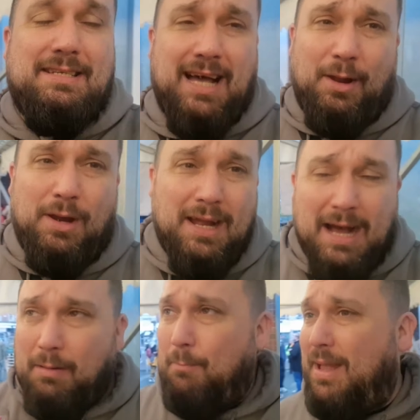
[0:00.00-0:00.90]
So
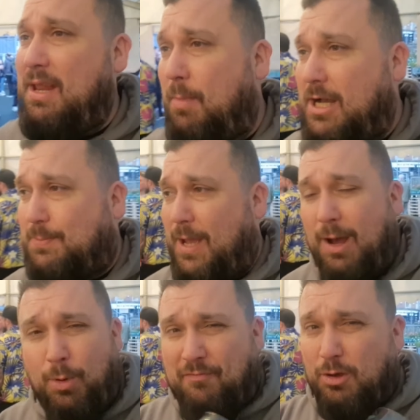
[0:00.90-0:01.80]
I'm a million miles
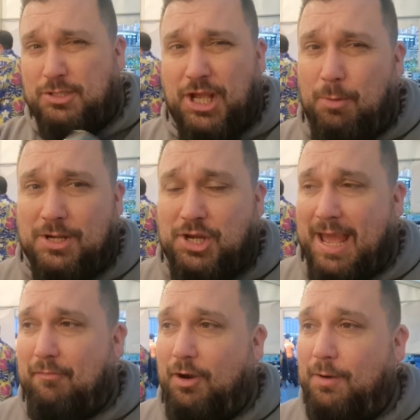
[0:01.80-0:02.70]
behind. We've got so much to
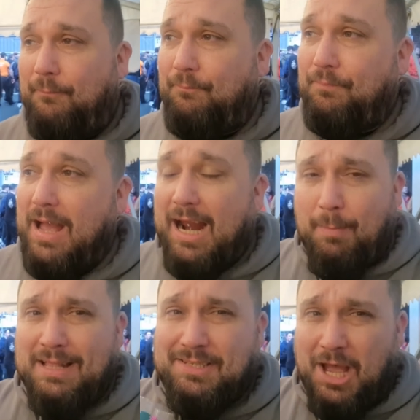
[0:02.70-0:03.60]
get through. And I
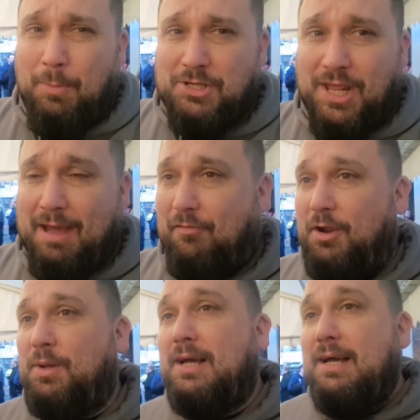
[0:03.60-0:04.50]
mean so much to get
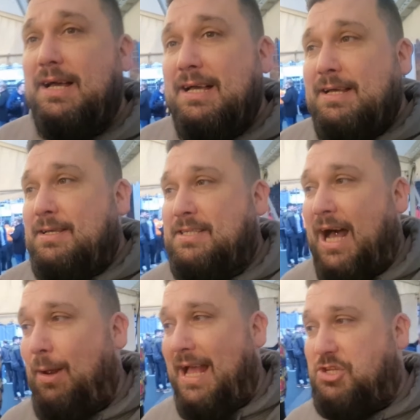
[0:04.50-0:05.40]
through.
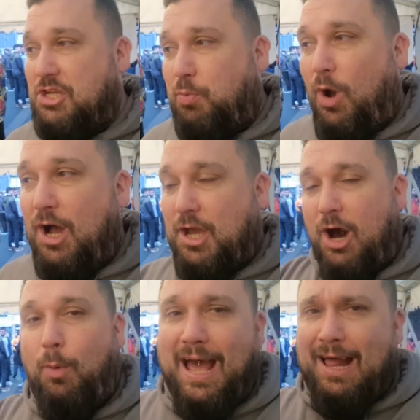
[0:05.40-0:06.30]
So let's just work
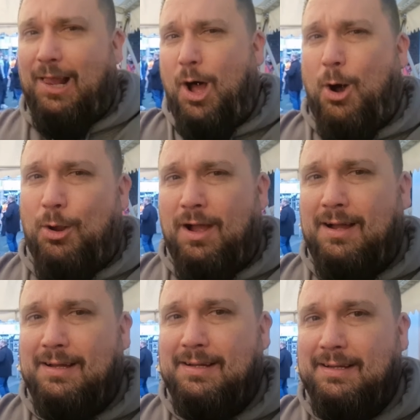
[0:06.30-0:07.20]
our way along
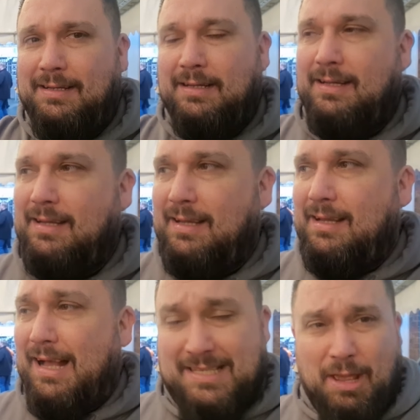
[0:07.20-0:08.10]

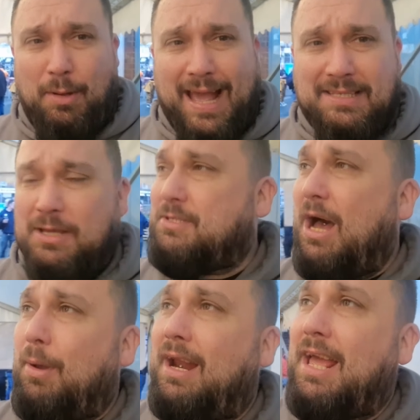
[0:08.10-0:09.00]
and see where we get to.
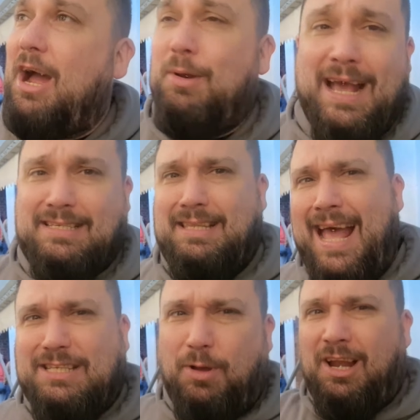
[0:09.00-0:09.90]
So we're going to go next
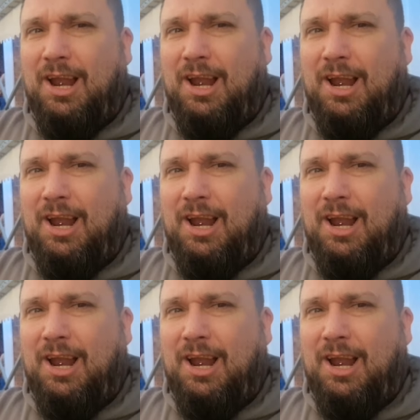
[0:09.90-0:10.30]
one along.